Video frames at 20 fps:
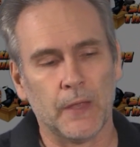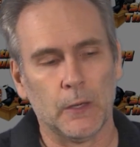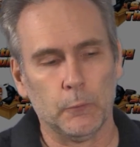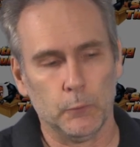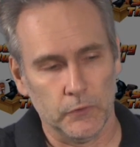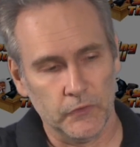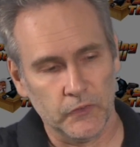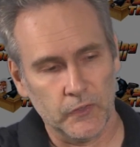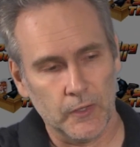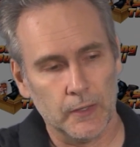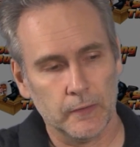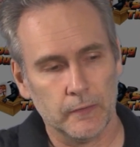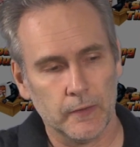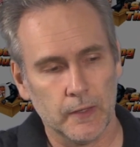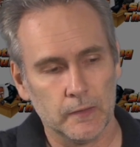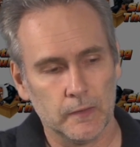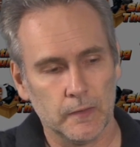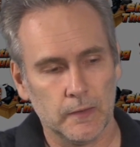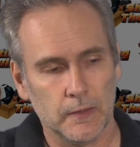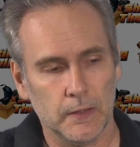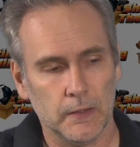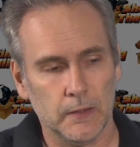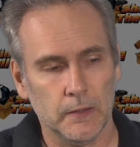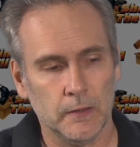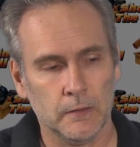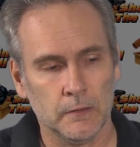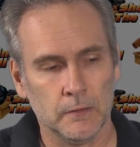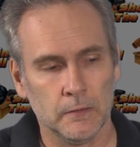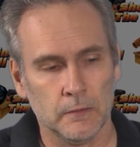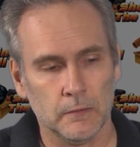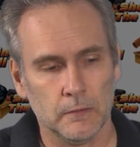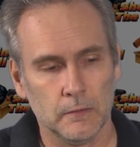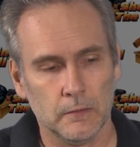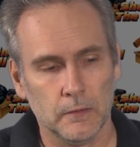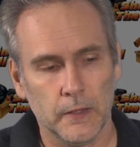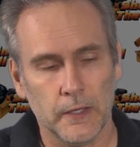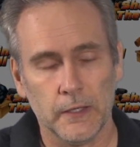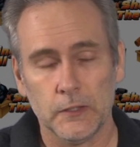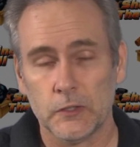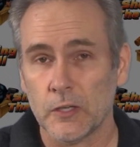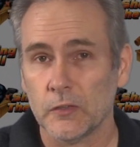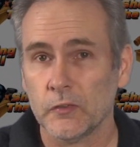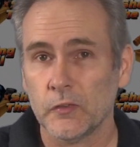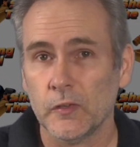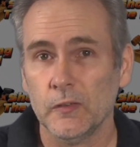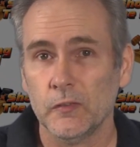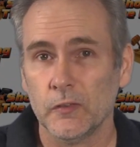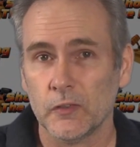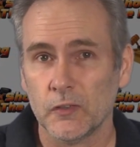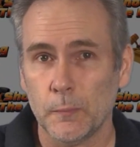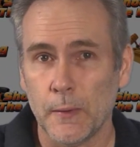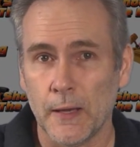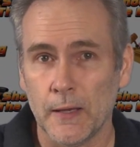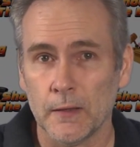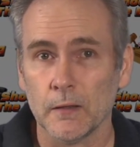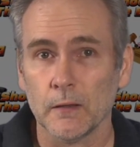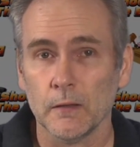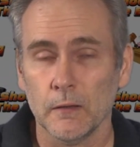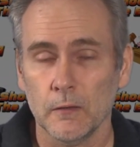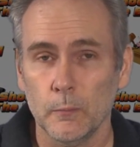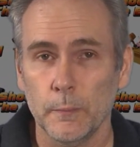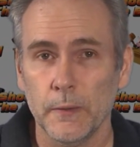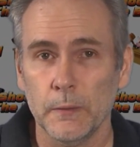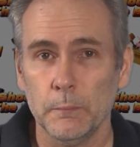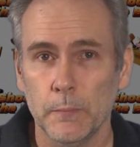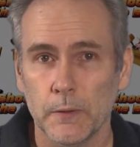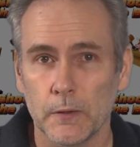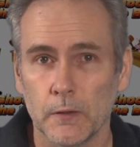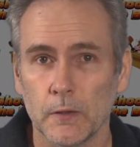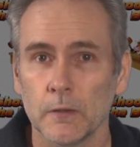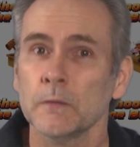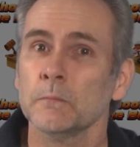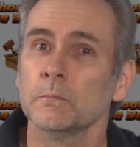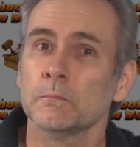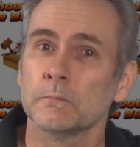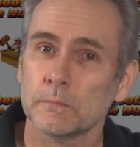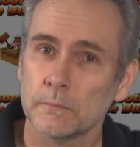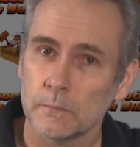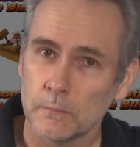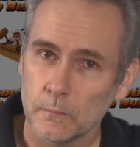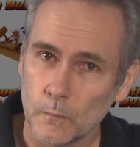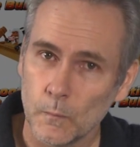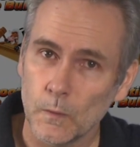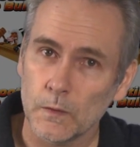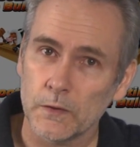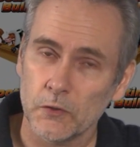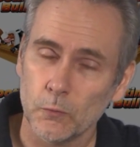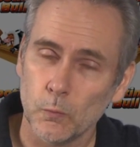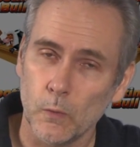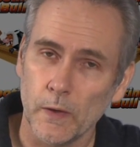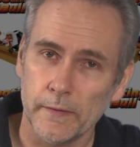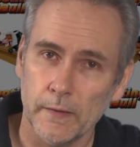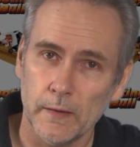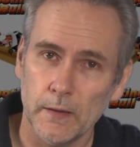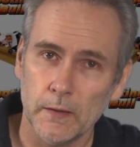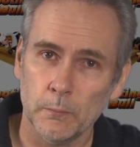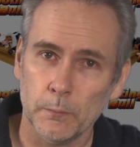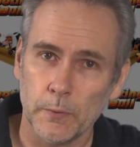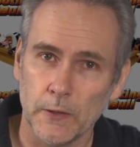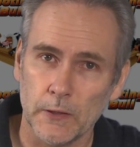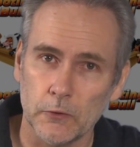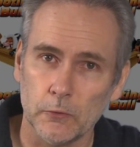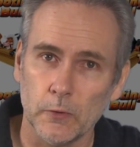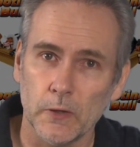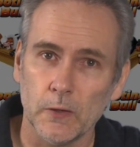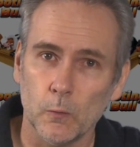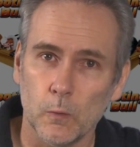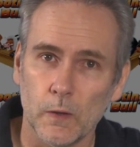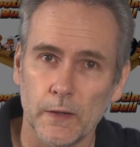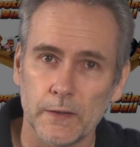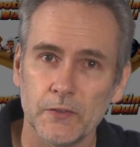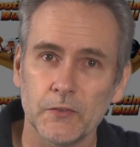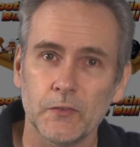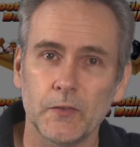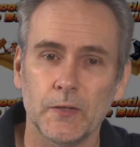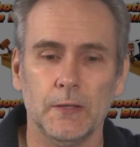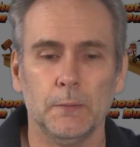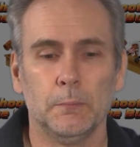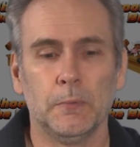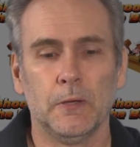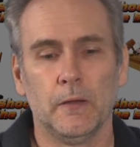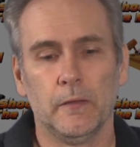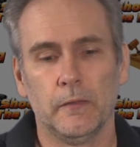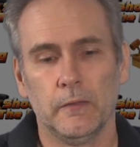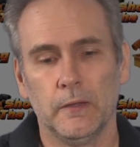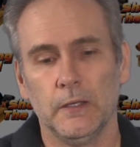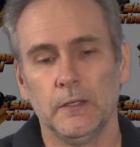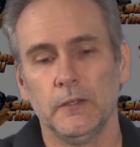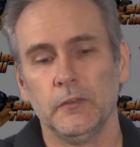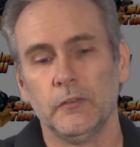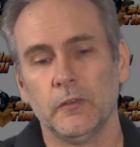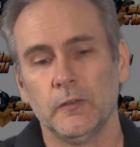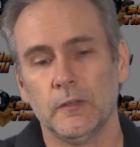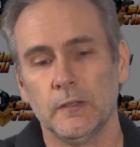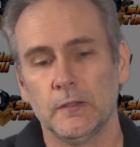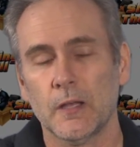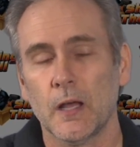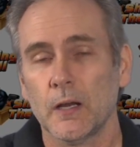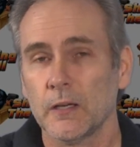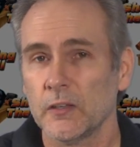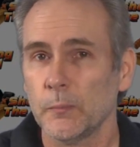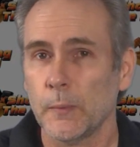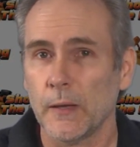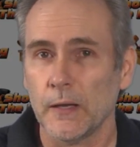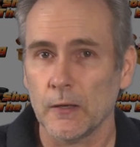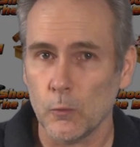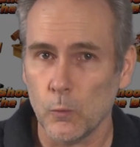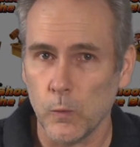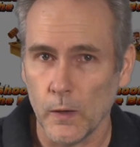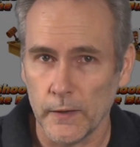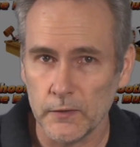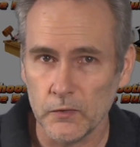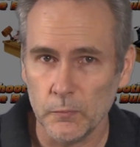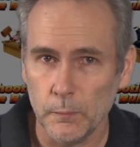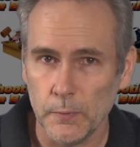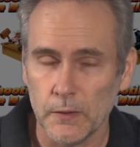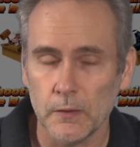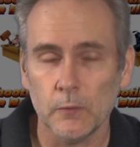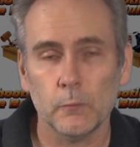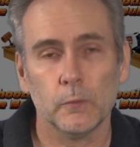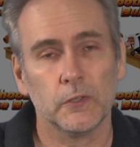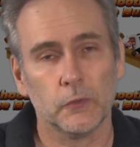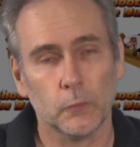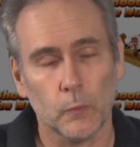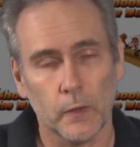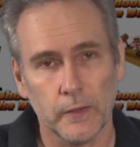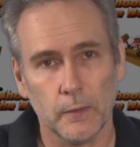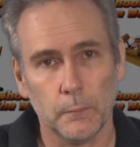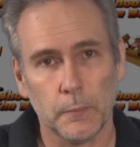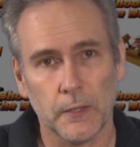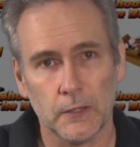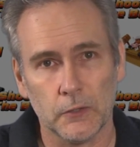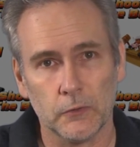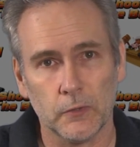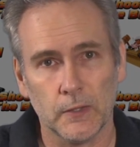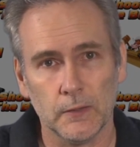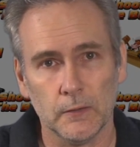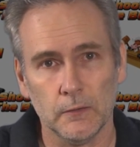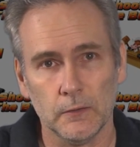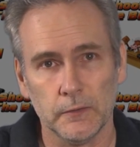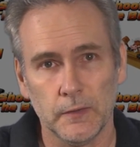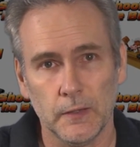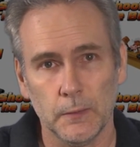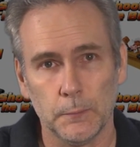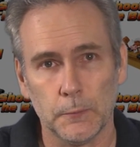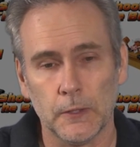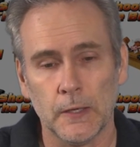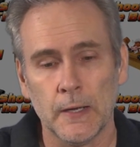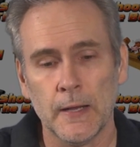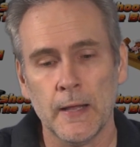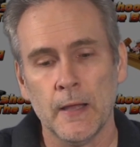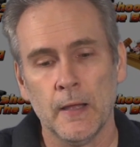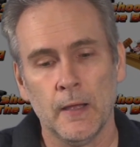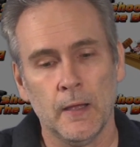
I will say that the HSTs expanded a little bit bigger, which is why they didn't penetrate quite as deep. These did not expand quite as big, which is why they penetrate a little deeper.